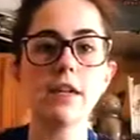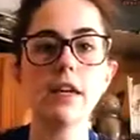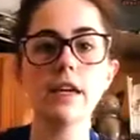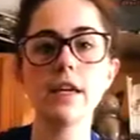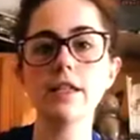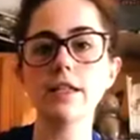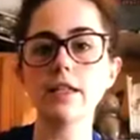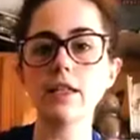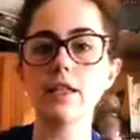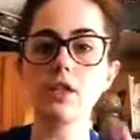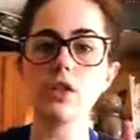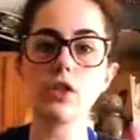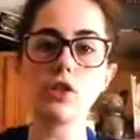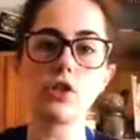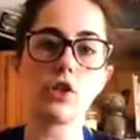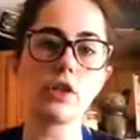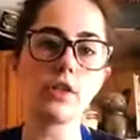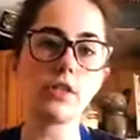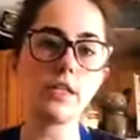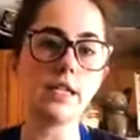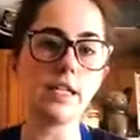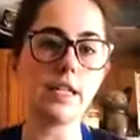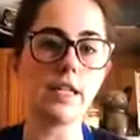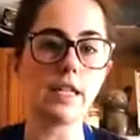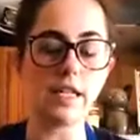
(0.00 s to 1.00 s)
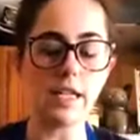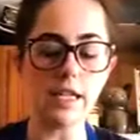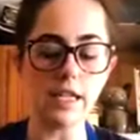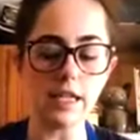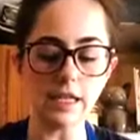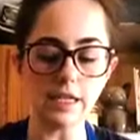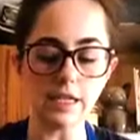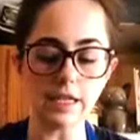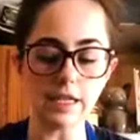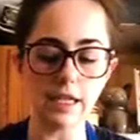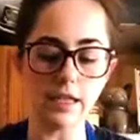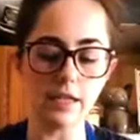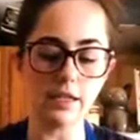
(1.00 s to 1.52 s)
It's gonna start to
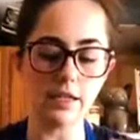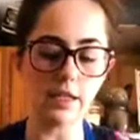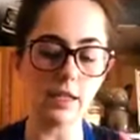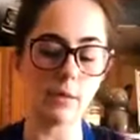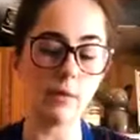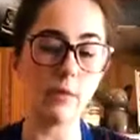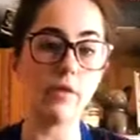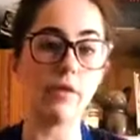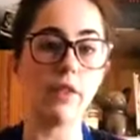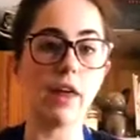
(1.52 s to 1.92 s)
eat some of